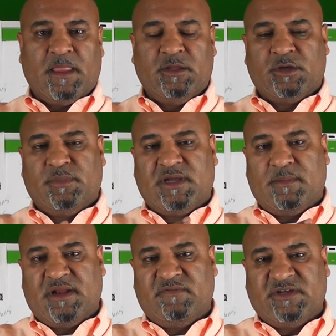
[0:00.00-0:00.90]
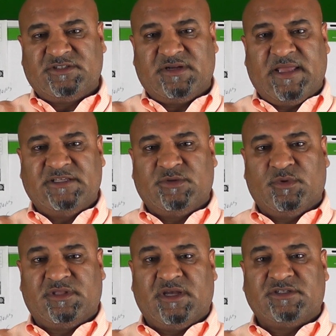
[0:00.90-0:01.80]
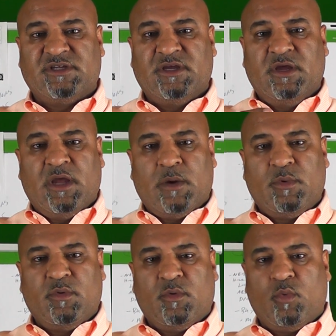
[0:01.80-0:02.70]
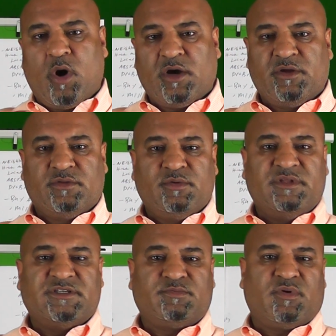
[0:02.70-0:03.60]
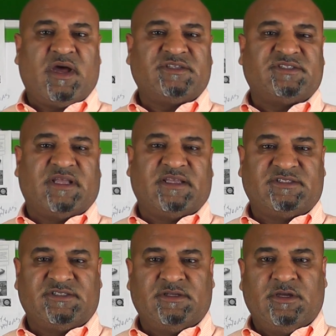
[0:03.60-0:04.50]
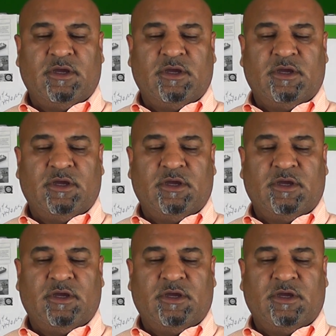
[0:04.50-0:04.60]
You can become an investor agent with us. We will walk you through this process.